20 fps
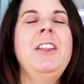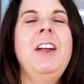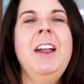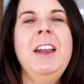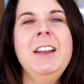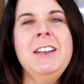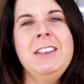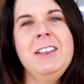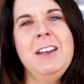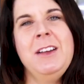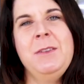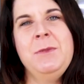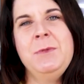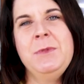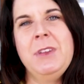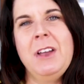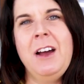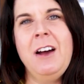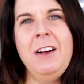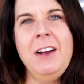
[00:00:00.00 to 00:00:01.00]
a lot of
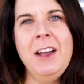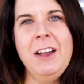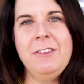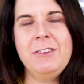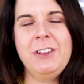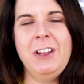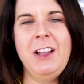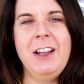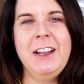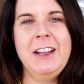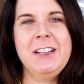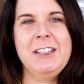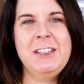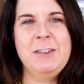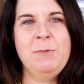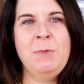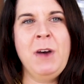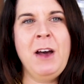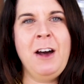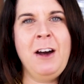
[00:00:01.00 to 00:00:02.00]
times I'll have clients
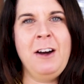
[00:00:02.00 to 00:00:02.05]
in my